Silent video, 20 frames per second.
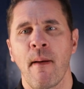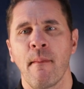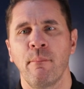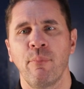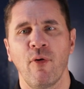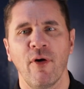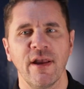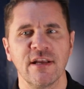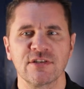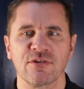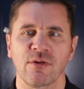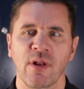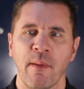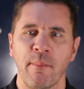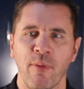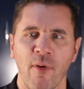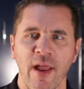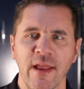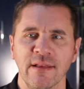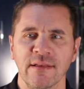Placed on a
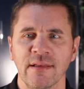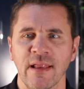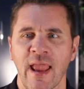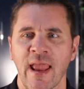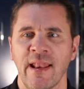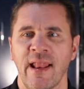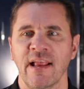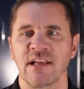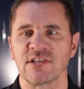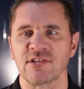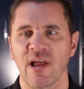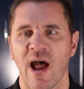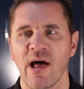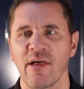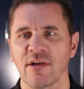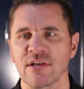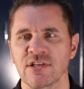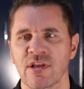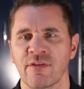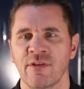platen and a
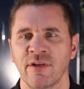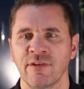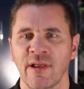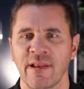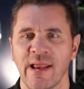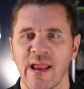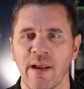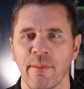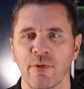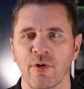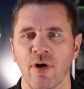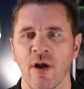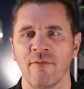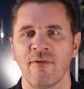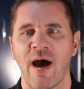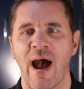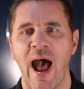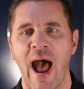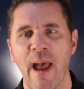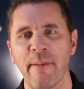stylus, the diameter of
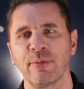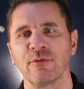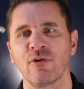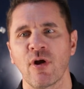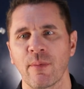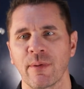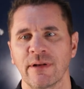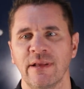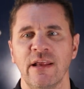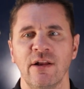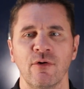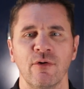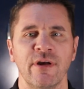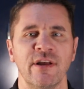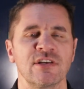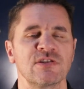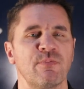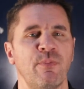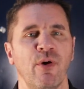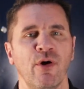a hypodermic needle
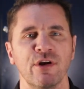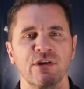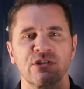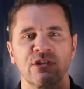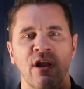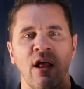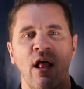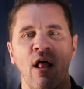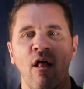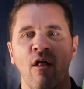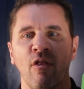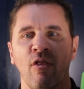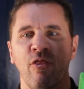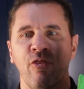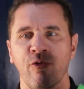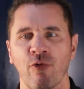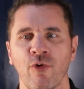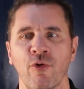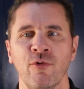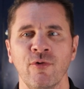is pushed
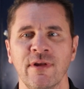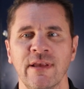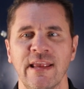through.